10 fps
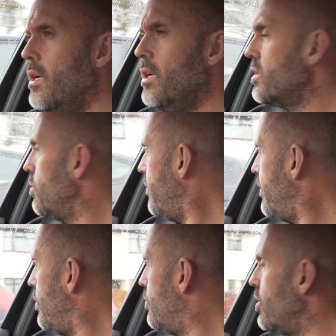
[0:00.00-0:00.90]
So if
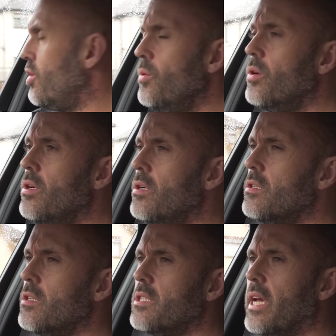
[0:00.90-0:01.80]
you do
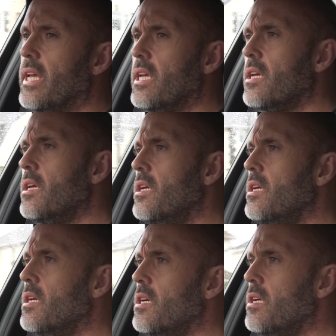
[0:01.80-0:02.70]
undertake
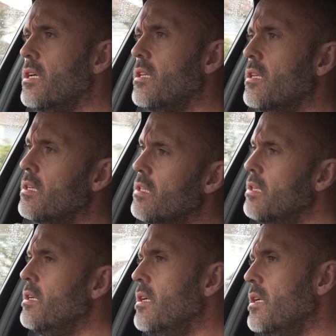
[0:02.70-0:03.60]

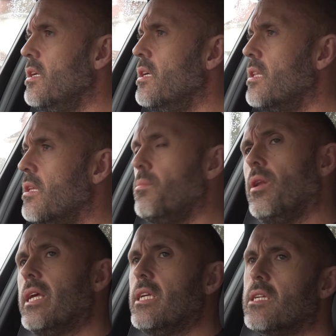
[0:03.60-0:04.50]
and the
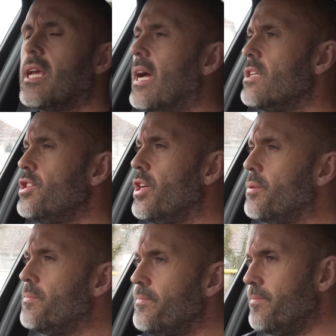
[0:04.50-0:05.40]
police catch you,
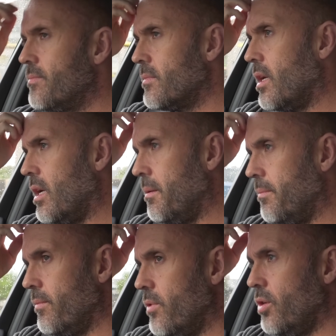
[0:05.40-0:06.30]

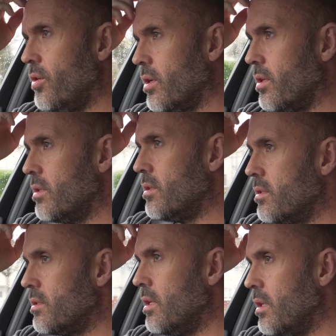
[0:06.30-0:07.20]
you can
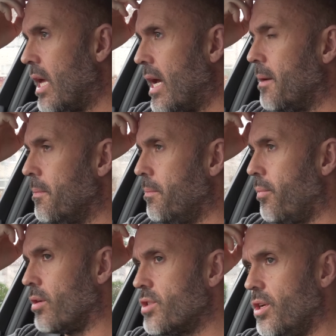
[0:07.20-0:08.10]
still get
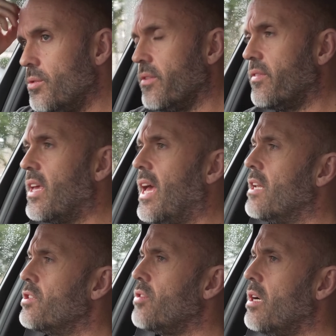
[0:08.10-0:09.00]
prosecuted for
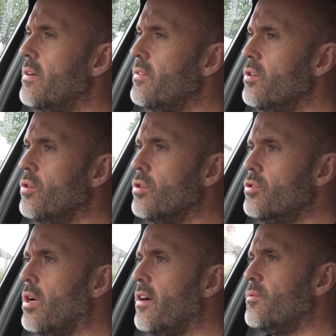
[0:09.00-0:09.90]
careless driving or
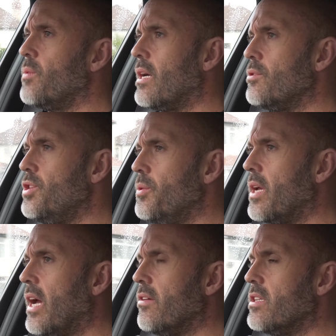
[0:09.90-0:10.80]
driving without due
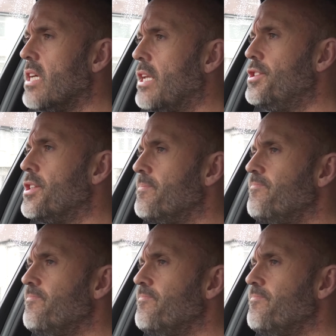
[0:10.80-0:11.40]
care and attention.